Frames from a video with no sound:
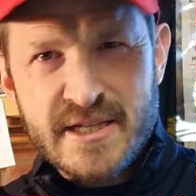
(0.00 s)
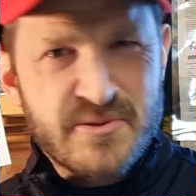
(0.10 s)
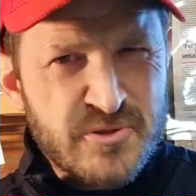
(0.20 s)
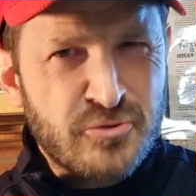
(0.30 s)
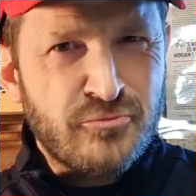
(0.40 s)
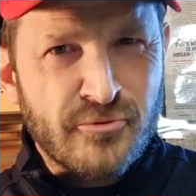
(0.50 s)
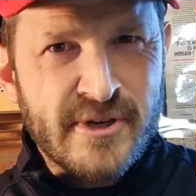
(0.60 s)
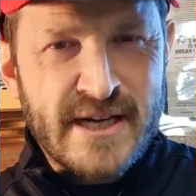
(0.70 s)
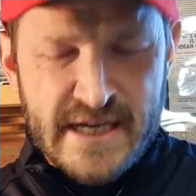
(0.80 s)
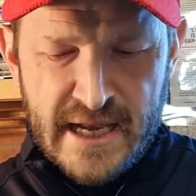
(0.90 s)
So it's all
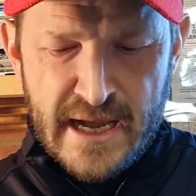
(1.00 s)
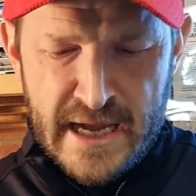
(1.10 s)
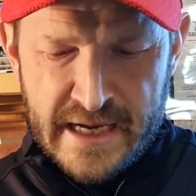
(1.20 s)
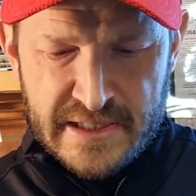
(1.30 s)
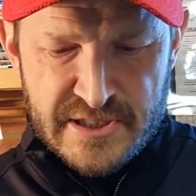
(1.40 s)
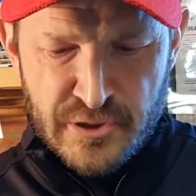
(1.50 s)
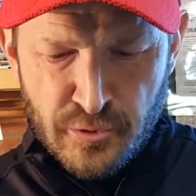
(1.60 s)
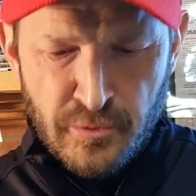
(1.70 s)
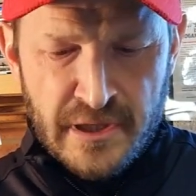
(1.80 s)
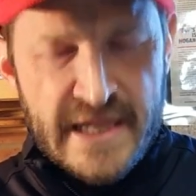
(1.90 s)
really linked, and
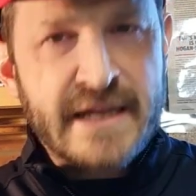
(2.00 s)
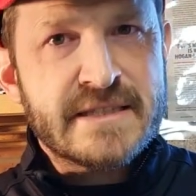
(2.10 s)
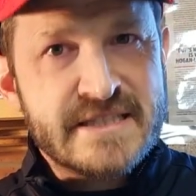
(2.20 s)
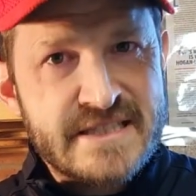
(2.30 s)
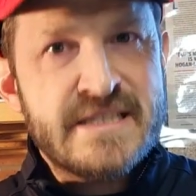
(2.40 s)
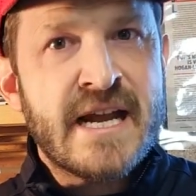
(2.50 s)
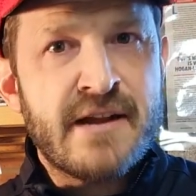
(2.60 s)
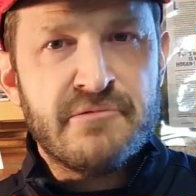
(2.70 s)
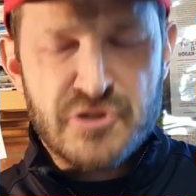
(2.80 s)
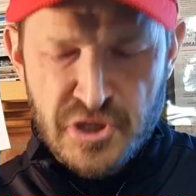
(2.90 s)
all linked
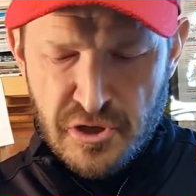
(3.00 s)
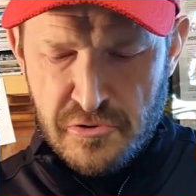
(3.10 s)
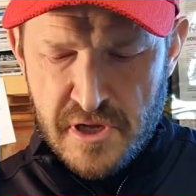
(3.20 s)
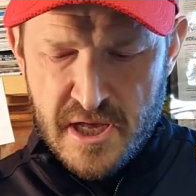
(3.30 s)
down to